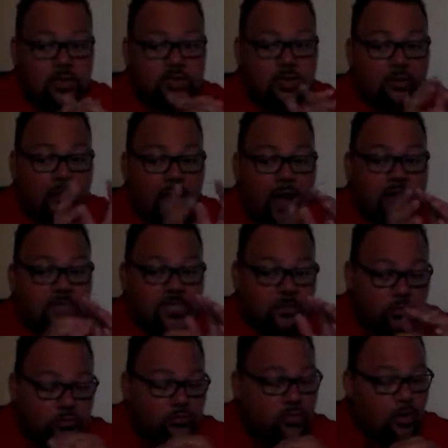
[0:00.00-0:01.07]
So the
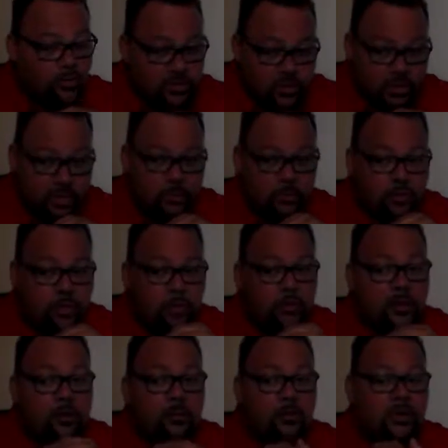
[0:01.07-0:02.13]
oxygen moves on to the
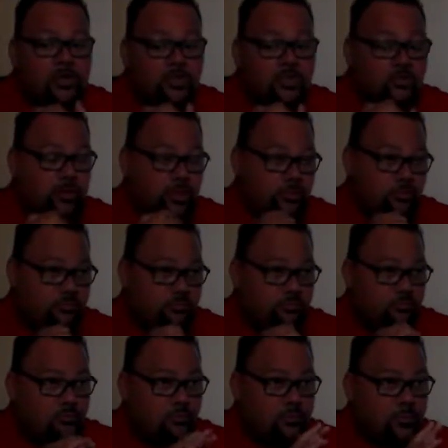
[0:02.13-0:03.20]
hemoglobin in the bloodstream.
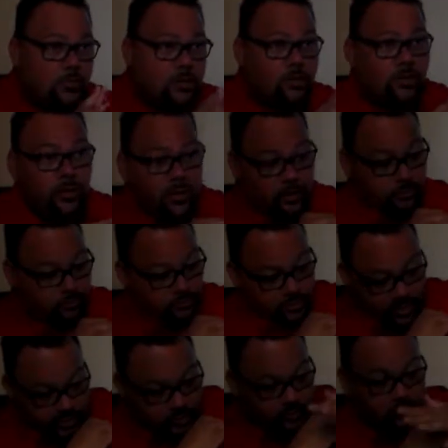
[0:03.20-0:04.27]

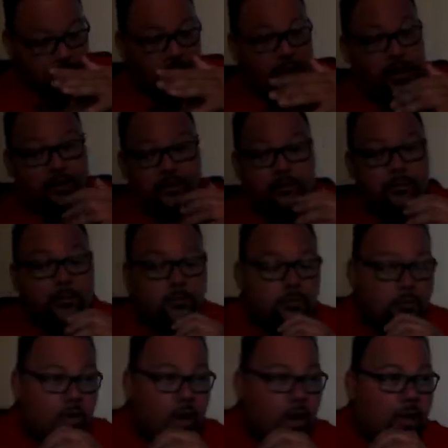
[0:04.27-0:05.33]
Takes a ride.
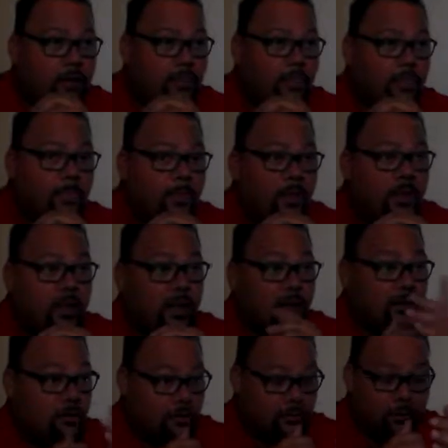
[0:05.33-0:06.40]
Alright?
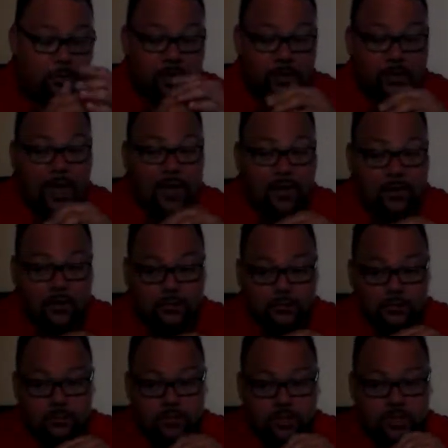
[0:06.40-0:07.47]
Again, piggybacking.
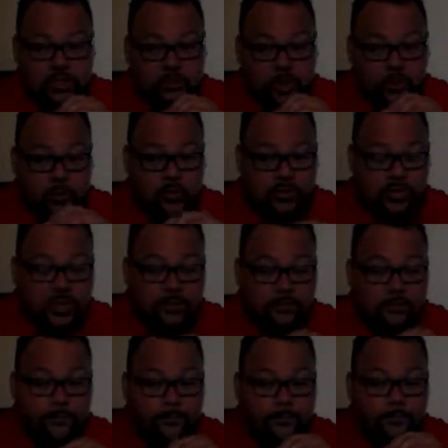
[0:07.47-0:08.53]
Just the way Will said.
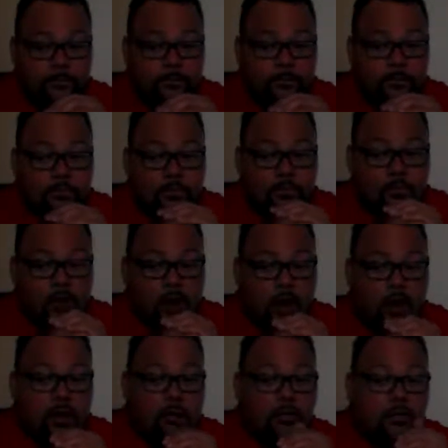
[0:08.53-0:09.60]

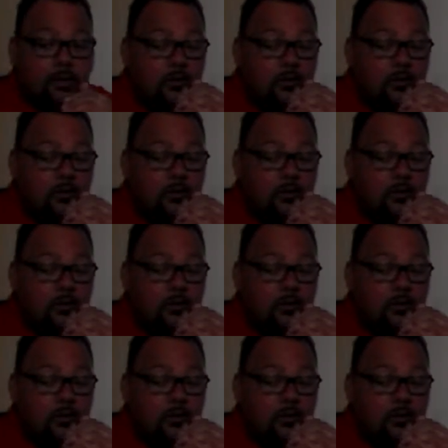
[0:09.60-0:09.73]
Alright?